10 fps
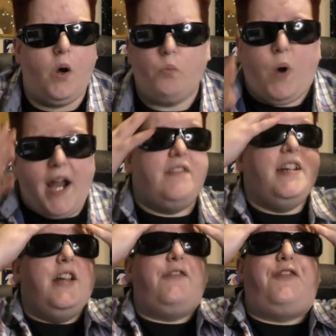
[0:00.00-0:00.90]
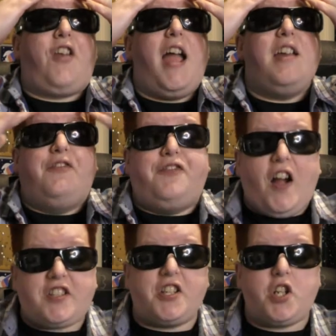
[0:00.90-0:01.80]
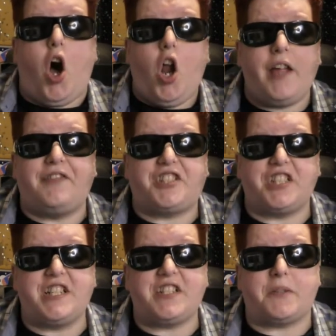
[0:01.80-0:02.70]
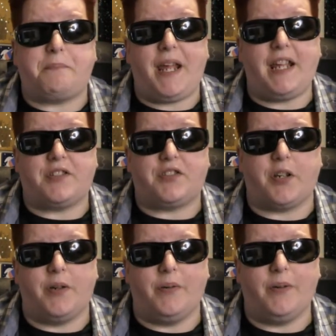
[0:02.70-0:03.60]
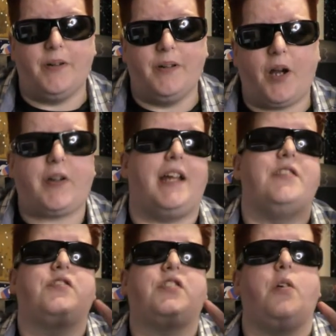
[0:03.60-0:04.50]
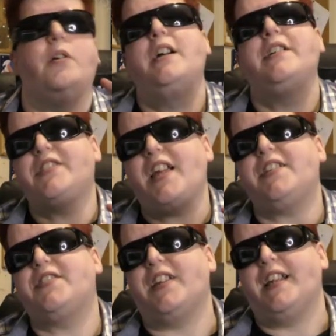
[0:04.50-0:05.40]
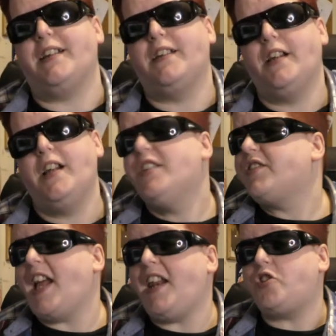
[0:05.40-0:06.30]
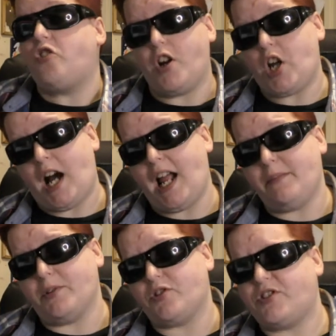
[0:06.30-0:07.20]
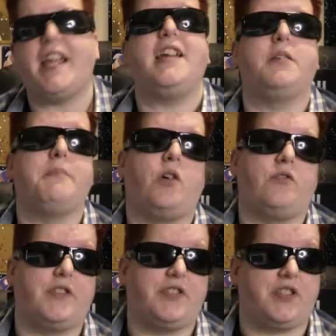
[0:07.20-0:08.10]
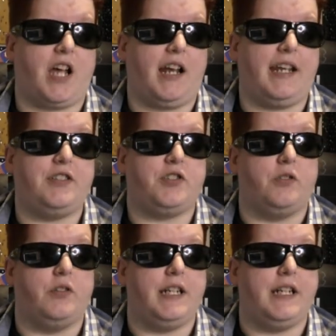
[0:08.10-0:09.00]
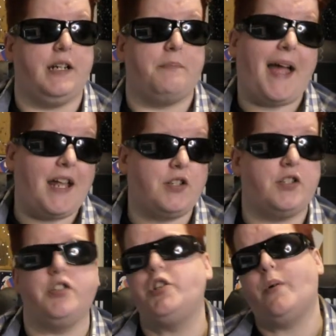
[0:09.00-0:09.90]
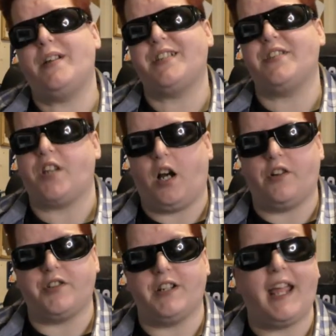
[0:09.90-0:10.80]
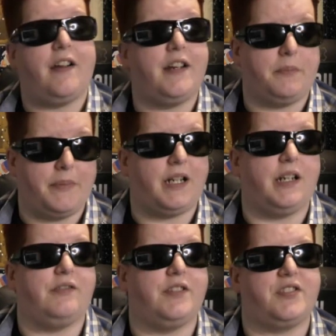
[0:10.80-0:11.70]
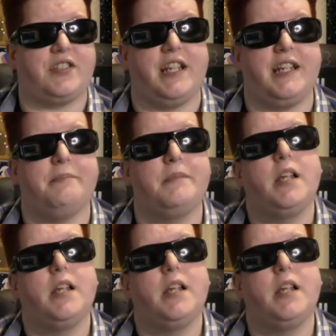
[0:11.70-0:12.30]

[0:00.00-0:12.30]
Where in the flying fuck did Olafsson disappear to? Okay, so, set the scene. Sailor Trondheim has taken Mulder and Scully to the abandoned USS Arden out in the middle of the sea.